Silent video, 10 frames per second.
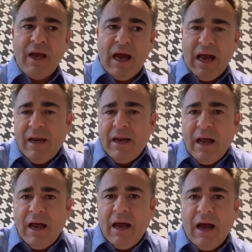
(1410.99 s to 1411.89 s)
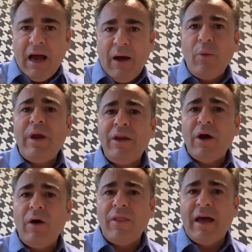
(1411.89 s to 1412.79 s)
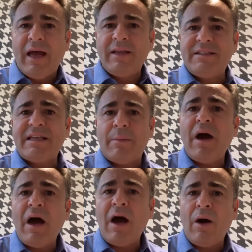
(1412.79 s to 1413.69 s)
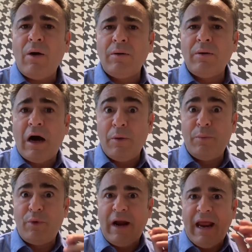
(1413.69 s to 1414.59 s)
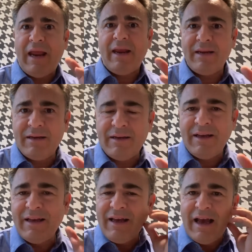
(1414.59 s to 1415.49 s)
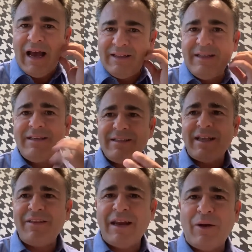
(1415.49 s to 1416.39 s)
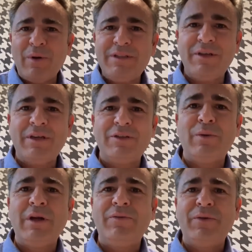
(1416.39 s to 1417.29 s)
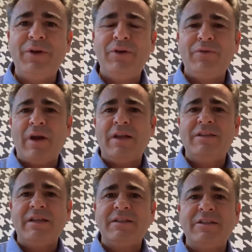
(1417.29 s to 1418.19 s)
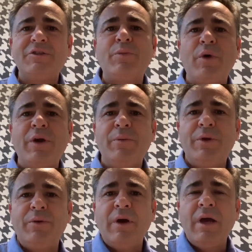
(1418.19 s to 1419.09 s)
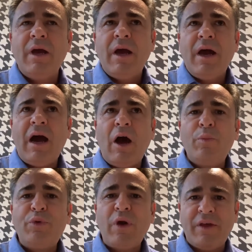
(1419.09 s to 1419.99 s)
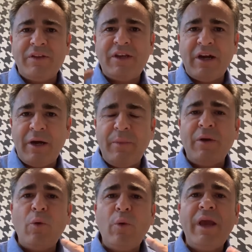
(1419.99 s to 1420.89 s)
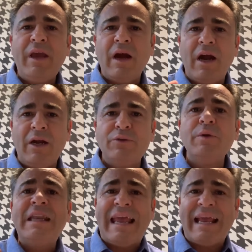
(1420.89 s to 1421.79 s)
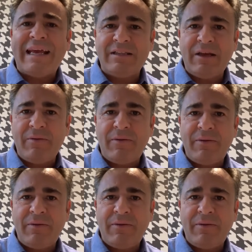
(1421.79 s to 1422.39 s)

And we know that somehow our brain, and this is something, a question as well for you from a genetics point of view, how predetermined we are to negative